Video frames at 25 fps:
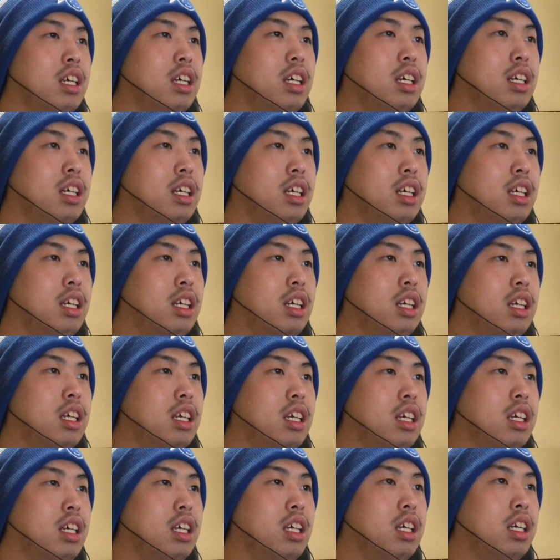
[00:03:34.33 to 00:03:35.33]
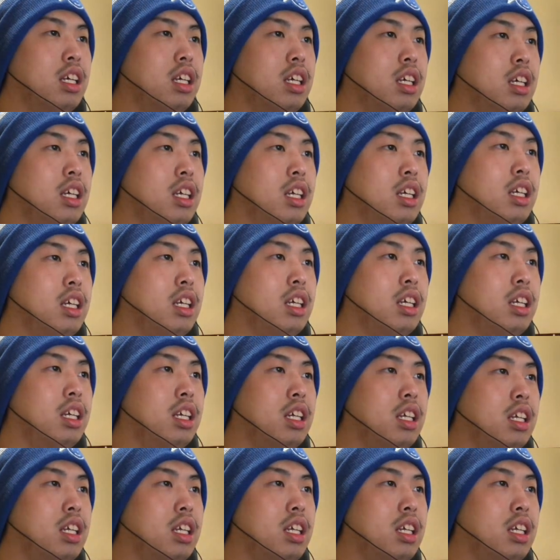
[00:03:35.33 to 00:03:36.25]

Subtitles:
(no one is talking)